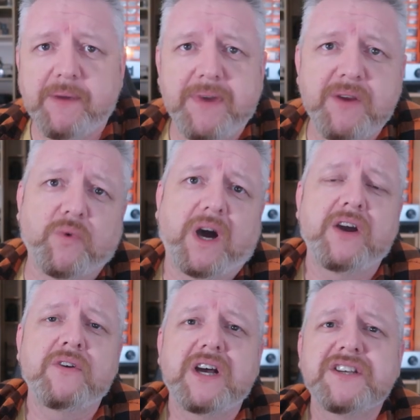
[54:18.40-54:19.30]
And
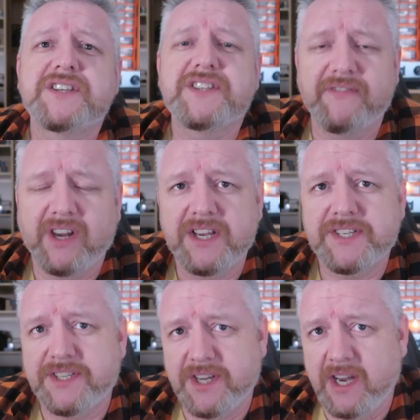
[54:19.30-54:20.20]
meanwhile, as a
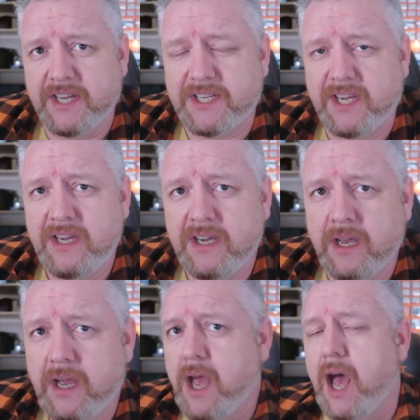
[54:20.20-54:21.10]
civilized society,
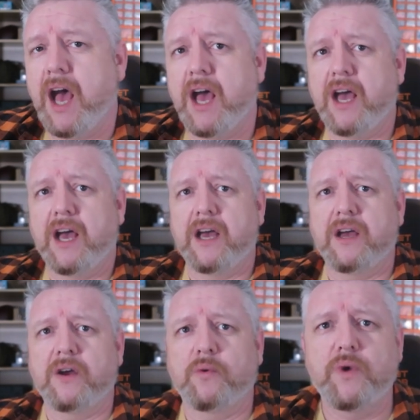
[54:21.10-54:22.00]

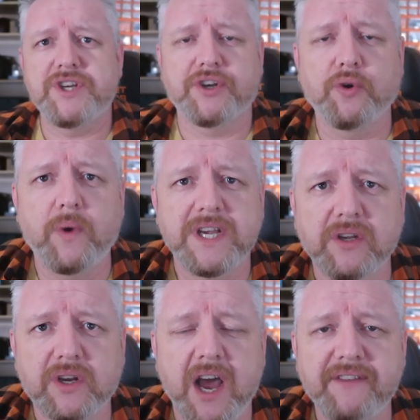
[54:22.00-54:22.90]
uh, we should
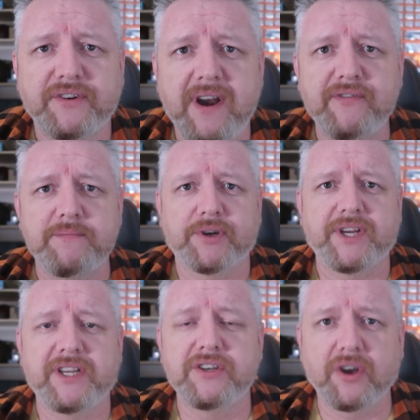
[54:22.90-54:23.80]
always look after
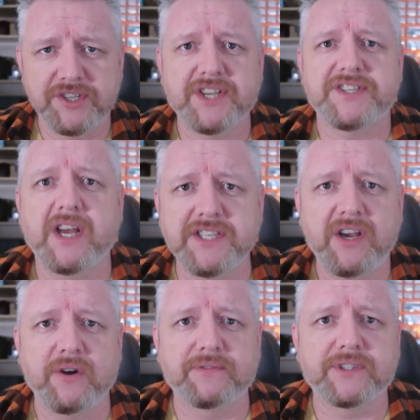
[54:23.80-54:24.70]
everybody, not just
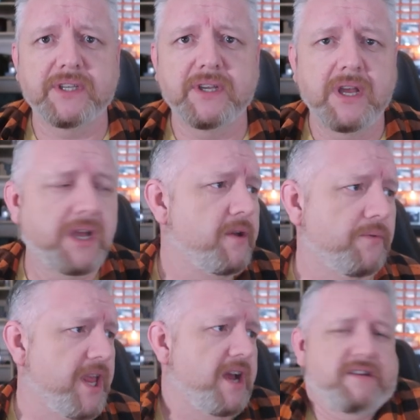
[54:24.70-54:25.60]
ourselves.
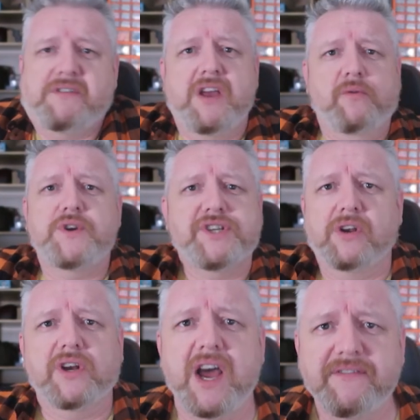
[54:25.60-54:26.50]
We
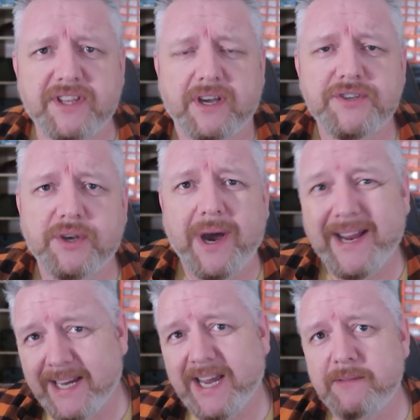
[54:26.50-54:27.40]
should look after those who
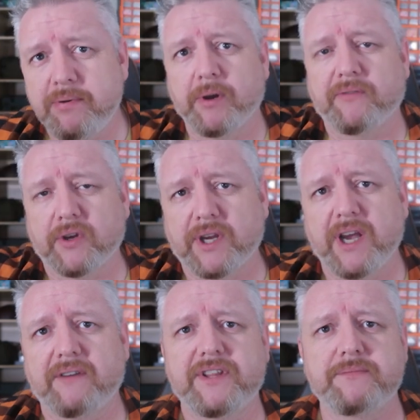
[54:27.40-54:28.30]
are incapable of
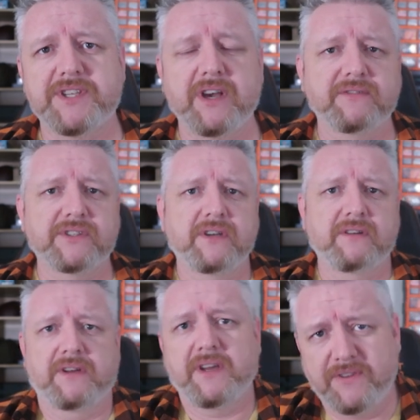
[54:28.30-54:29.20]
looking after themselves.
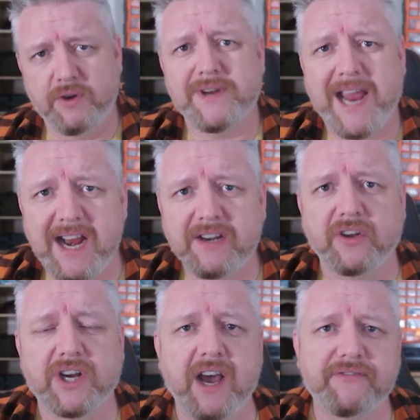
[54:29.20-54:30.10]
If you can
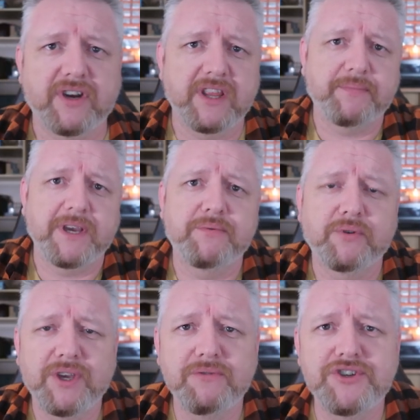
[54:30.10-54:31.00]
look after other
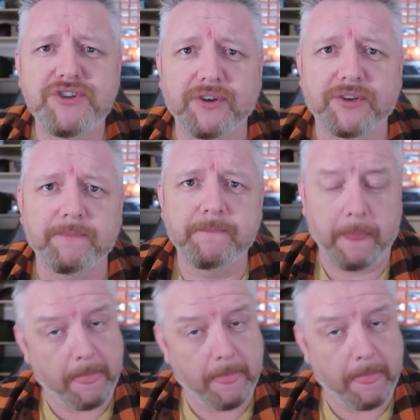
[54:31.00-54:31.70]
people, you should.